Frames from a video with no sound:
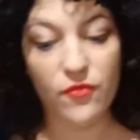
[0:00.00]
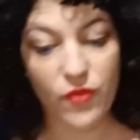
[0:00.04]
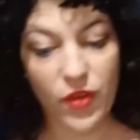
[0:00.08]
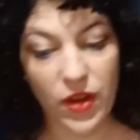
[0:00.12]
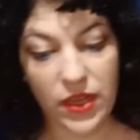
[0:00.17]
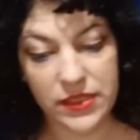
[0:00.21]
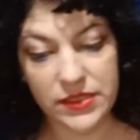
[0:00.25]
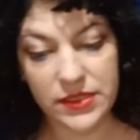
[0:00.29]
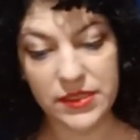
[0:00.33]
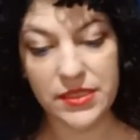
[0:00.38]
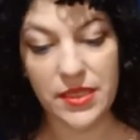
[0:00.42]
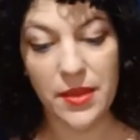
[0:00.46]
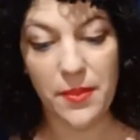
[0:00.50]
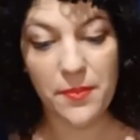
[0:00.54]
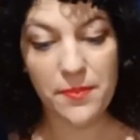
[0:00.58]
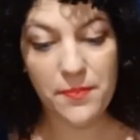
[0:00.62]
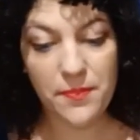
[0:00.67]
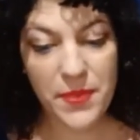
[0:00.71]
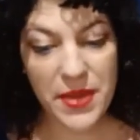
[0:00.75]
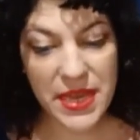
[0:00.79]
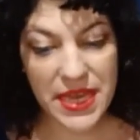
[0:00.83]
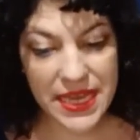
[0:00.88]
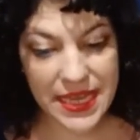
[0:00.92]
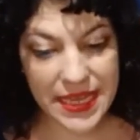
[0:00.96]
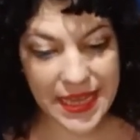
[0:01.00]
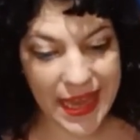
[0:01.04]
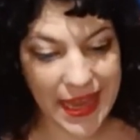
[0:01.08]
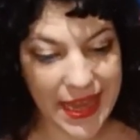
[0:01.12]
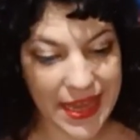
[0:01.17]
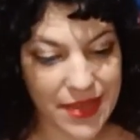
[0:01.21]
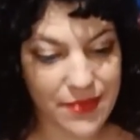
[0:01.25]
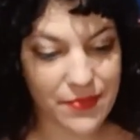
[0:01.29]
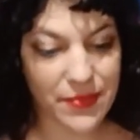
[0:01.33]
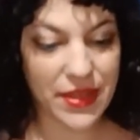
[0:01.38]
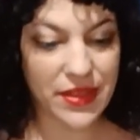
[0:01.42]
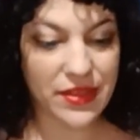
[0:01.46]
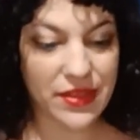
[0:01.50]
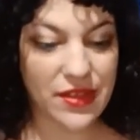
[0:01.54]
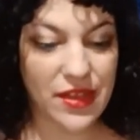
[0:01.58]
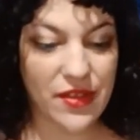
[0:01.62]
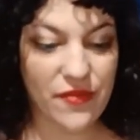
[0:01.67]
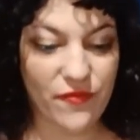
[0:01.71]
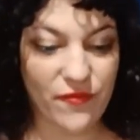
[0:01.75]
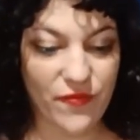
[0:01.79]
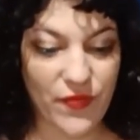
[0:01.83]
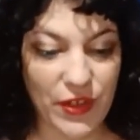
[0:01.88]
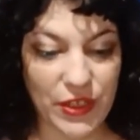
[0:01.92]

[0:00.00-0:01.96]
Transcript: France became the